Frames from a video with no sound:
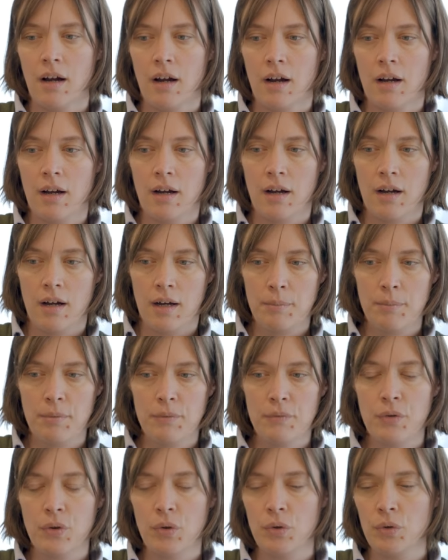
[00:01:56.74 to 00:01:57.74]
A
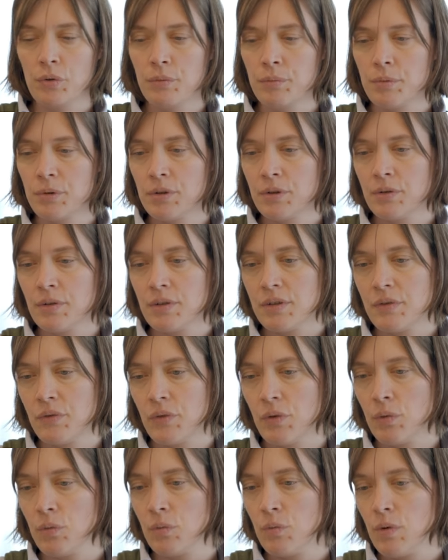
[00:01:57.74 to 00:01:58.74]
cup of cold brew is
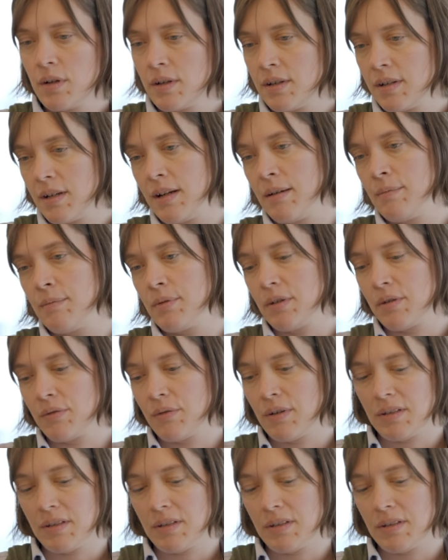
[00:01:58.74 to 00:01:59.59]
for one times this